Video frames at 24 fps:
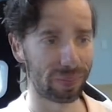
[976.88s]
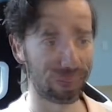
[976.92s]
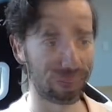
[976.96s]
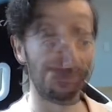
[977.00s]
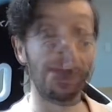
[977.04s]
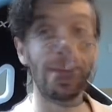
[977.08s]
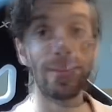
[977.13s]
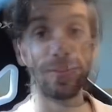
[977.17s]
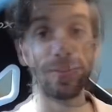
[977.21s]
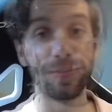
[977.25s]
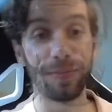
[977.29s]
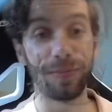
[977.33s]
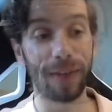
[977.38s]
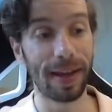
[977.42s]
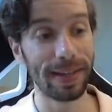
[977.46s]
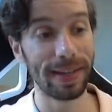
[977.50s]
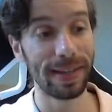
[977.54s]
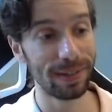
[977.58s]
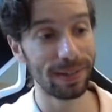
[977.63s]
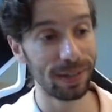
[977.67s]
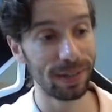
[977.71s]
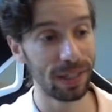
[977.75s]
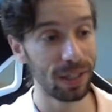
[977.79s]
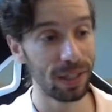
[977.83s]
And
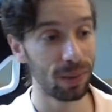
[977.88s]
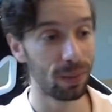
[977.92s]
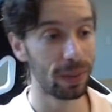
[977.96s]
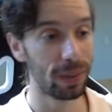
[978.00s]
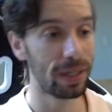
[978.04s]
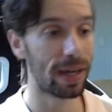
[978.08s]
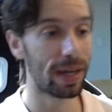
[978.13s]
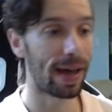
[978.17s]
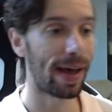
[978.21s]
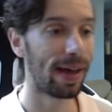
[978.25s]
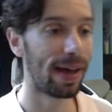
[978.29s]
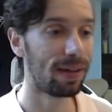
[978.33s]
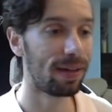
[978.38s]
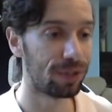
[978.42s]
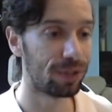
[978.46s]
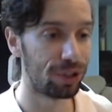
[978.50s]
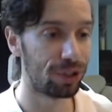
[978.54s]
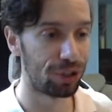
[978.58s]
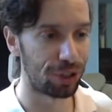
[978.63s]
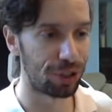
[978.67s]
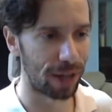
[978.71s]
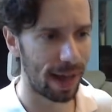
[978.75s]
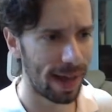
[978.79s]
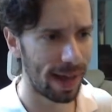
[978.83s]
finally, we have
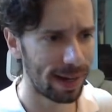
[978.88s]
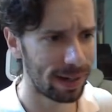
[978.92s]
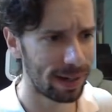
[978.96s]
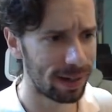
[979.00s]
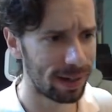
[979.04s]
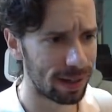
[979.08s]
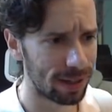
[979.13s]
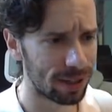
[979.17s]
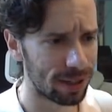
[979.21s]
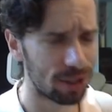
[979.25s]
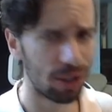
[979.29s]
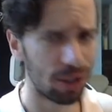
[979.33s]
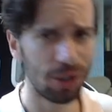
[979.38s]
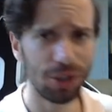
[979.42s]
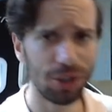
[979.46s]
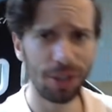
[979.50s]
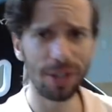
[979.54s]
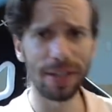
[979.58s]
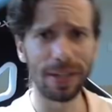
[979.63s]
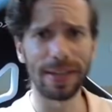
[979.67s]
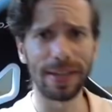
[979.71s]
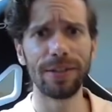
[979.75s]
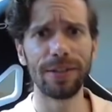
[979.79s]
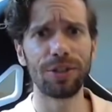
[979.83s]
Janna, such
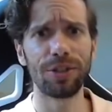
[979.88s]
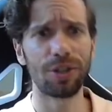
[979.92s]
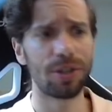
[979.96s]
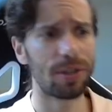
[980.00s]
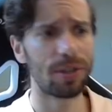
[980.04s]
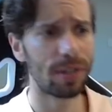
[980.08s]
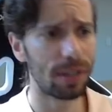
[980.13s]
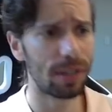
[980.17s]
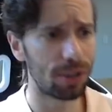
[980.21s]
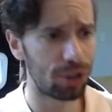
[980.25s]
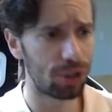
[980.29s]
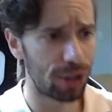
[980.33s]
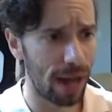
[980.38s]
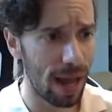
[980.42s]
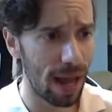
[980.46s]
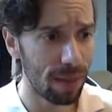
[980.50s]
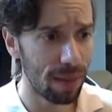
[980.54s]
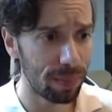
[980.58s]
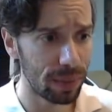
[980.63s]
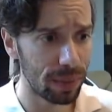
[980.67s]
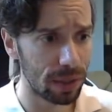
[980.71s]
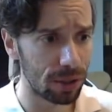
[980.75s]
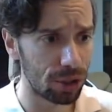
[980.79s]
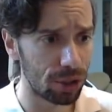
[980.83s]
an interesting
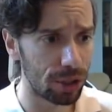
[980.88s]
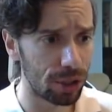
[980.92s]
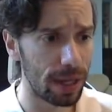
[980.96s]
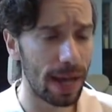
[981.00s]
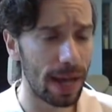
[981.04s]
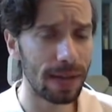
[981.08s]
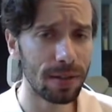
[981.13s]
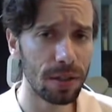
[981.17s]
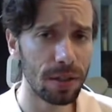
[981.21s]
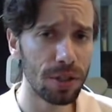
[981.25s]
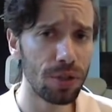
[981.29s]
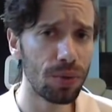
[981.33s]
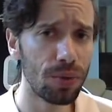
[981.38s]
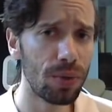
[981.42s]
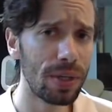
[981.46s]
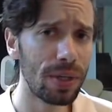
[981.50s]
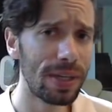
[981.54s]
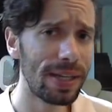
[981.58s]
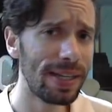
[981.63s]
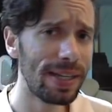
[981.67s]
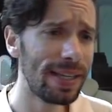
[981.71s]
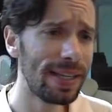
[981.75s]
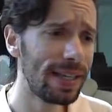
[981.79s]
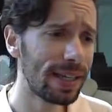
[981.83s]
champion. She has a
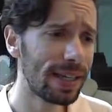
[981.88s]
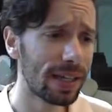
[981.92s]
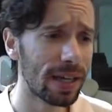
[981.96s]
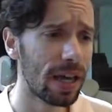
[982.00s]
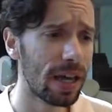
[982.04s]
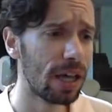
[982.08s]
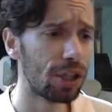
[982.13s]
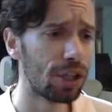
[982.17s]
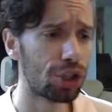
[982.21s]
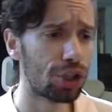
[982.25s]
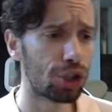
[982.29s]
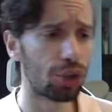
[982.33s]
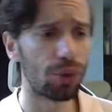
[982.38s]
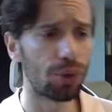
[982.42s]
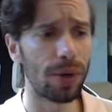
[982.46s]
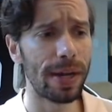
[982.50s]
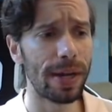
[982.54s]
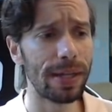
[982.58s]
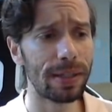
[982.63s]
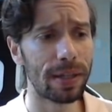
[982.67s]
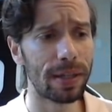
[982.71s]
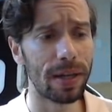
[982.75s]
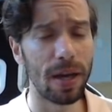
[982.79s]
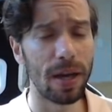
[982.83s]
unique
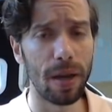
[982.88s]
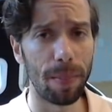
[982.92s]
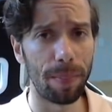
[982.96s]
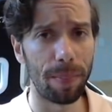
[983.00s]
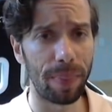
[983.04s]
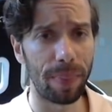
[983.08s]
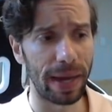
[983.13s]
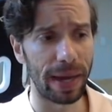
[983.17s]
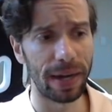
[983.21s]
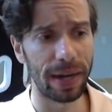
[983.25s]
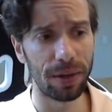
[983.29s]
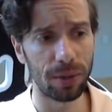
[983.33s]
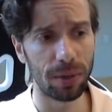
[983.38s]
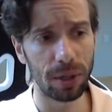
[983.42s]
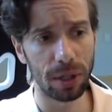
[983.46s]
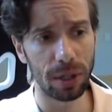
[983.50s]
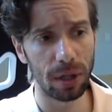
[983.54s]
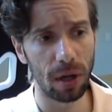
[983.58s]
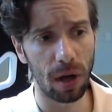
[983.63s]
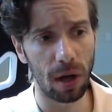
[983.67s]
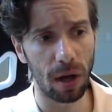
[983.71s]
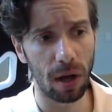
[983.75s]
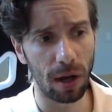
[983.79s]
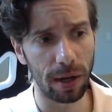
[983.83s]
trait,
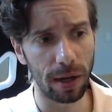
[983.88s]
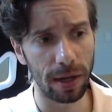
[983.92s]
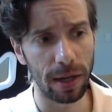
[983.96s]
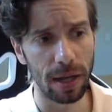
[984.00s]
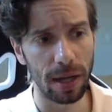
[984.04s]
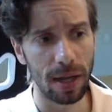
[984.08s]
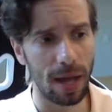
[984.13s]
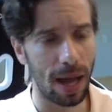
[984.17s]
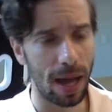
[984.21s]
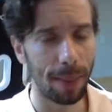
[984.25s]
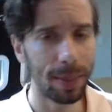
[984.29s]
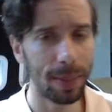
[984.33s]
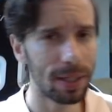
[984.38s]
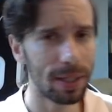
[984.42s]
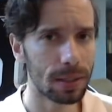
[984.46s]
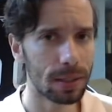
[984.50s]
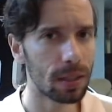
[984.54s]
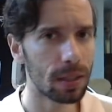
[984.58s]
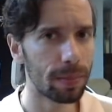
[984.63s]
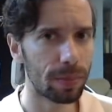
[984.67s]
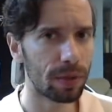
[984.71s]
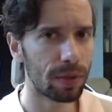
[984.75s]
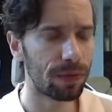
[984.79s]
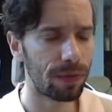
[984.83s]
Paragon. I'm going to
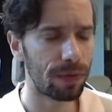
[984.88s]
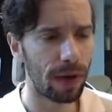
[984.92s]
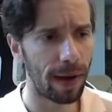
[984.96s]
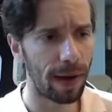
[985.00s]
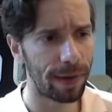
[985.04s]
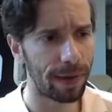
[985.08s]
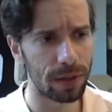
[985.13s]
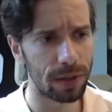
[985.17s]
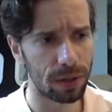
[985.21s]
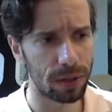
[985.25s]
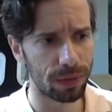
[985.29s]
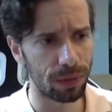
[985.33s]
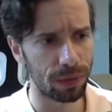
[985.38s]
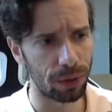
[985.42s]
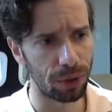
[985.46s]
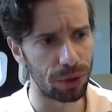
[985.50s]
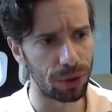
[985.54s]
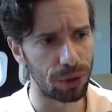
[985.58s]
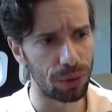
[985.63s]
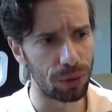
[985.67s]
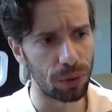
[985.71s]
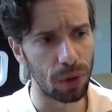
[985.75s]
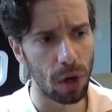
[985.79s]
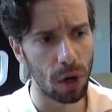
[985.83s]
simplify this for
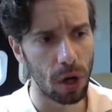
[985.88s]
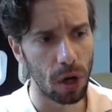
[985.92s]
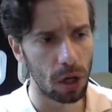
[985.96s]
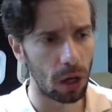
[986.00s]
you.